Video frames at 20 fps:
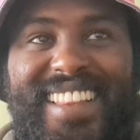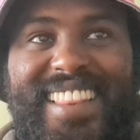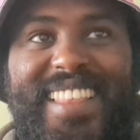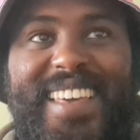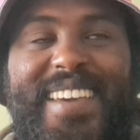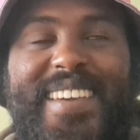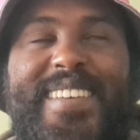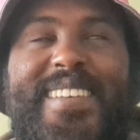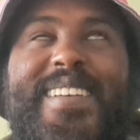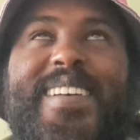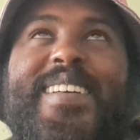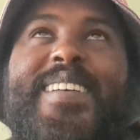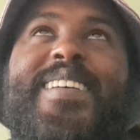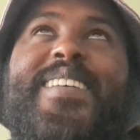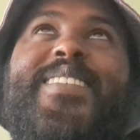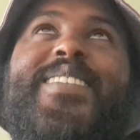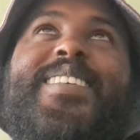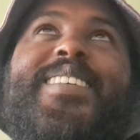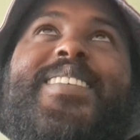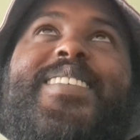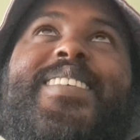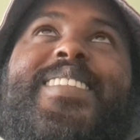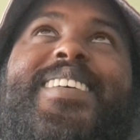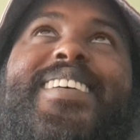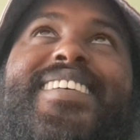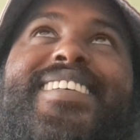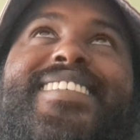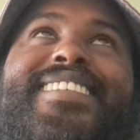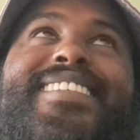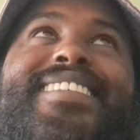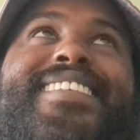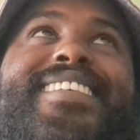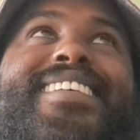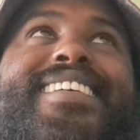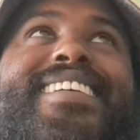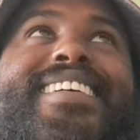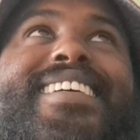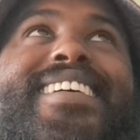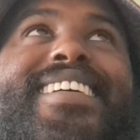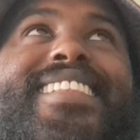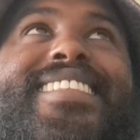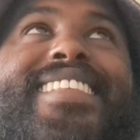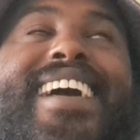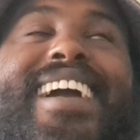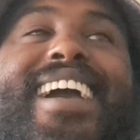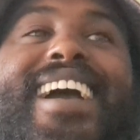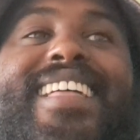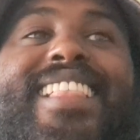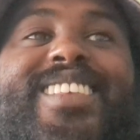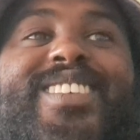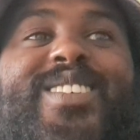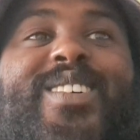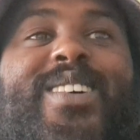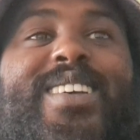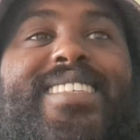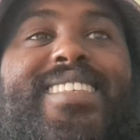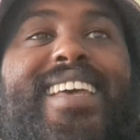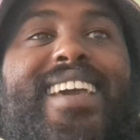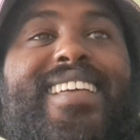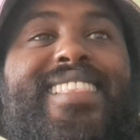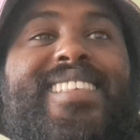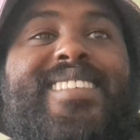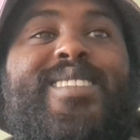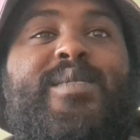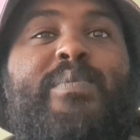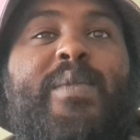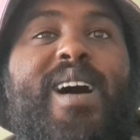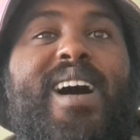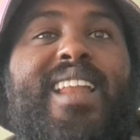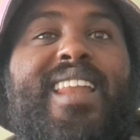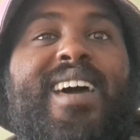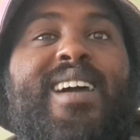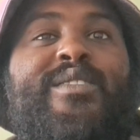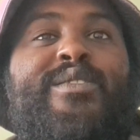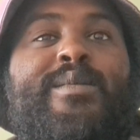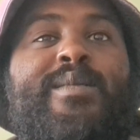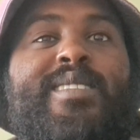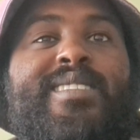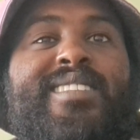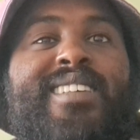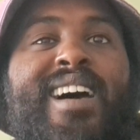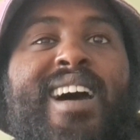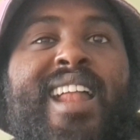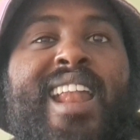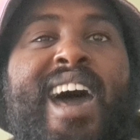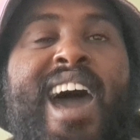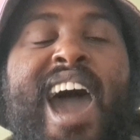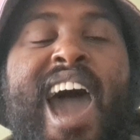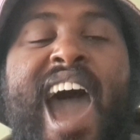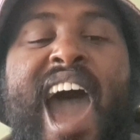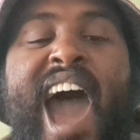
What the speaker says: Like, what do you call him, that guy that's always taking the spotlight for his son.